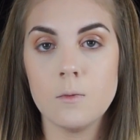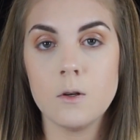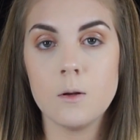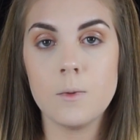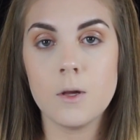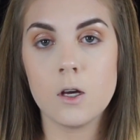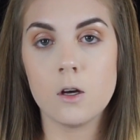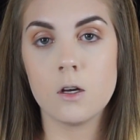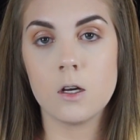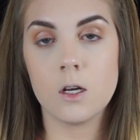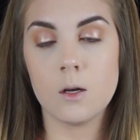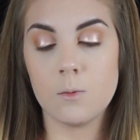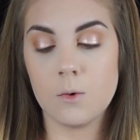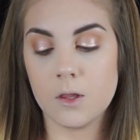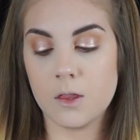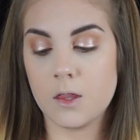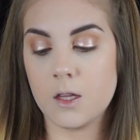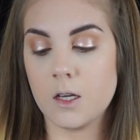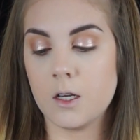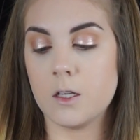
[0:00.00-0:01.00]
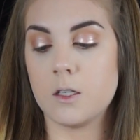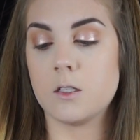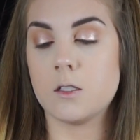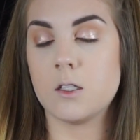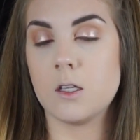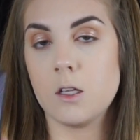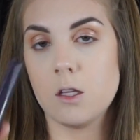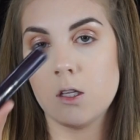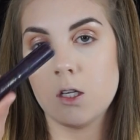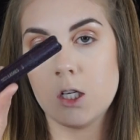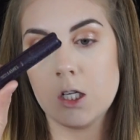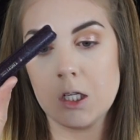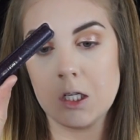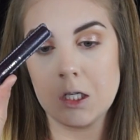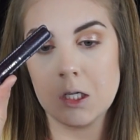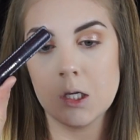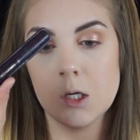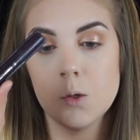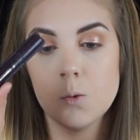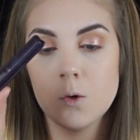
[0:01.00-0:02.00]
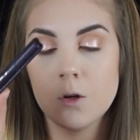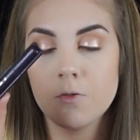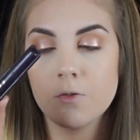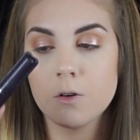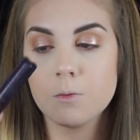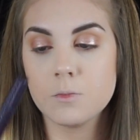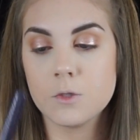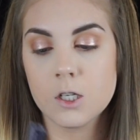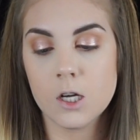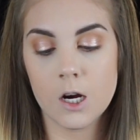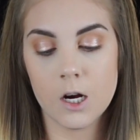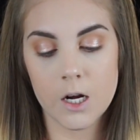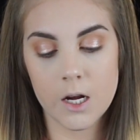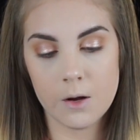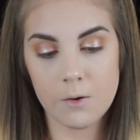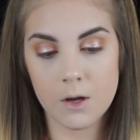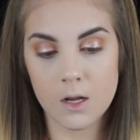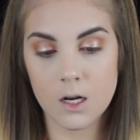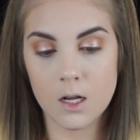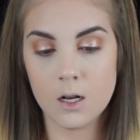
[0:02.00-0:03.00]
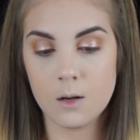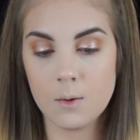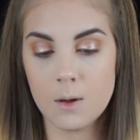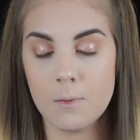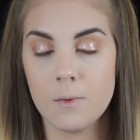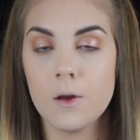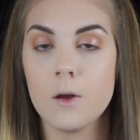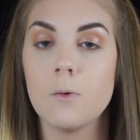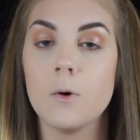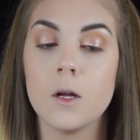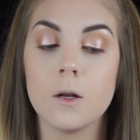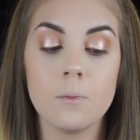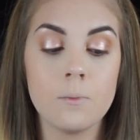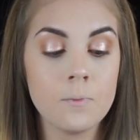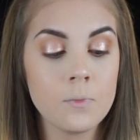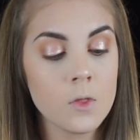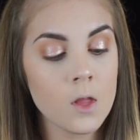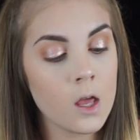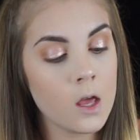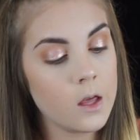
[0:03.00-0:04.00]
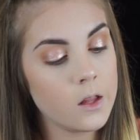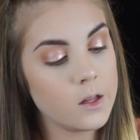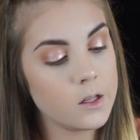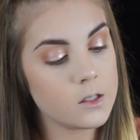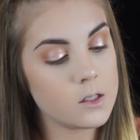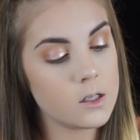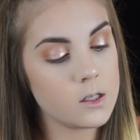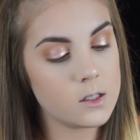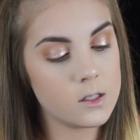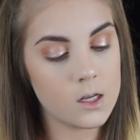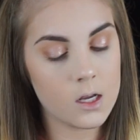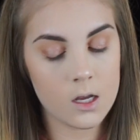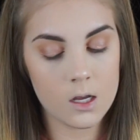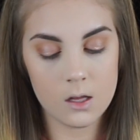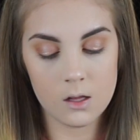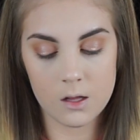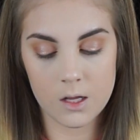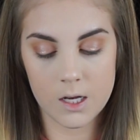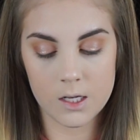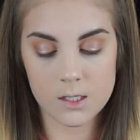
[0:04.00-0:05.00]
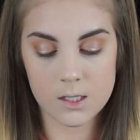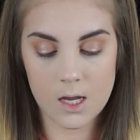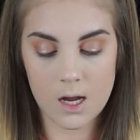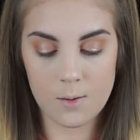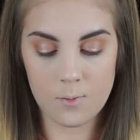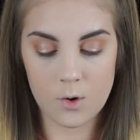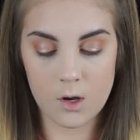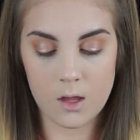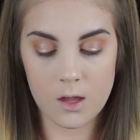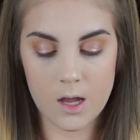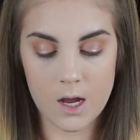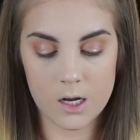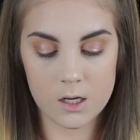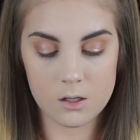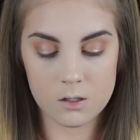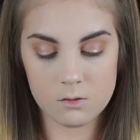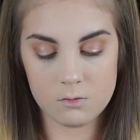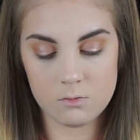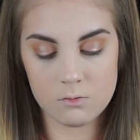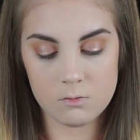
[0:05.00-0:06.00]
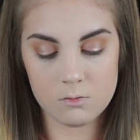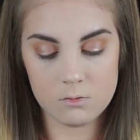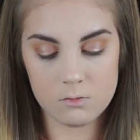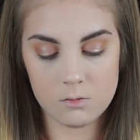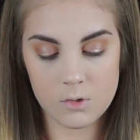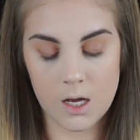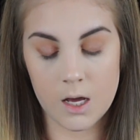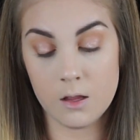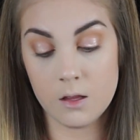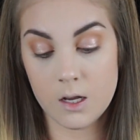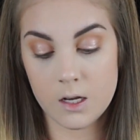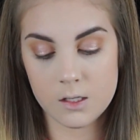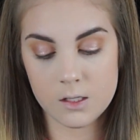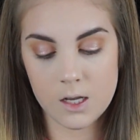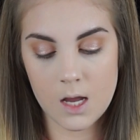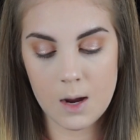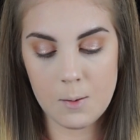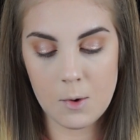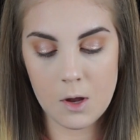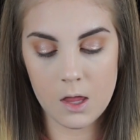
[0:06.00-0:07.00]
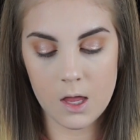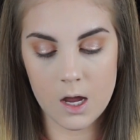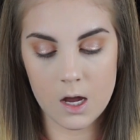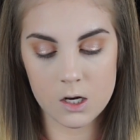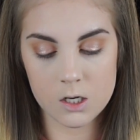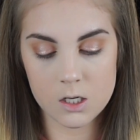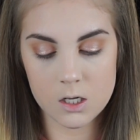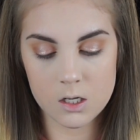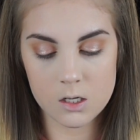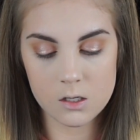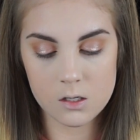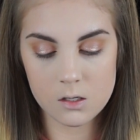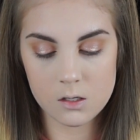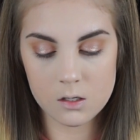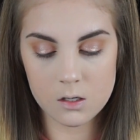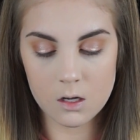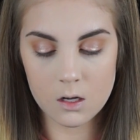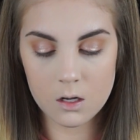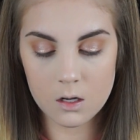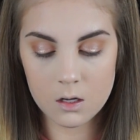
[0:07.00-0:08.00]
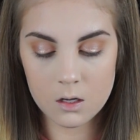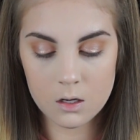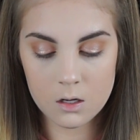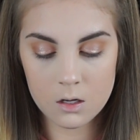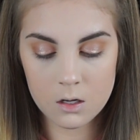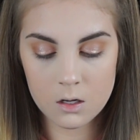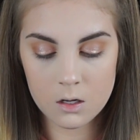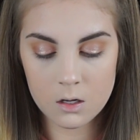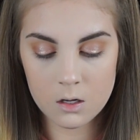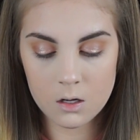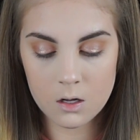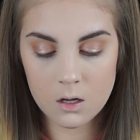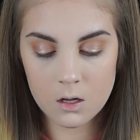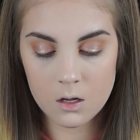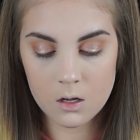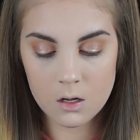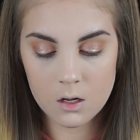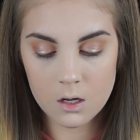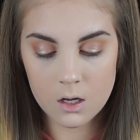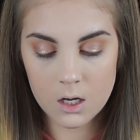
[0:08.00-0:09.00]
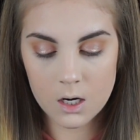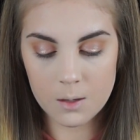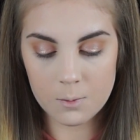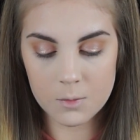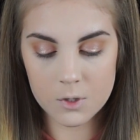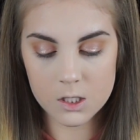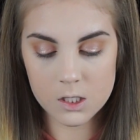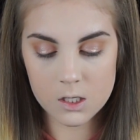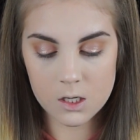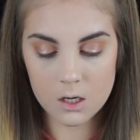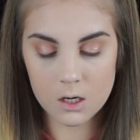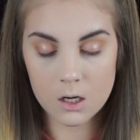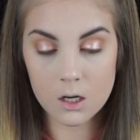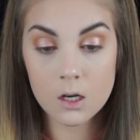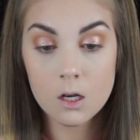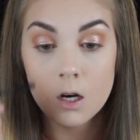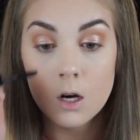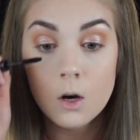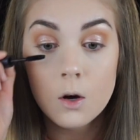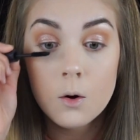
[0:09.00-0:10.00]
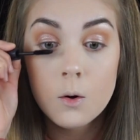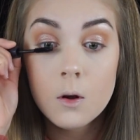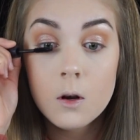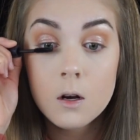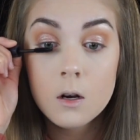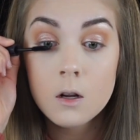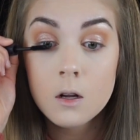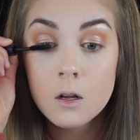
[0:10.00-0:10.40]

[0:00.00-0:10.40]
be going in with this little one from Tarte. I ran out of my big one. This is the Lights Camera Lashes. And I'm just going to coat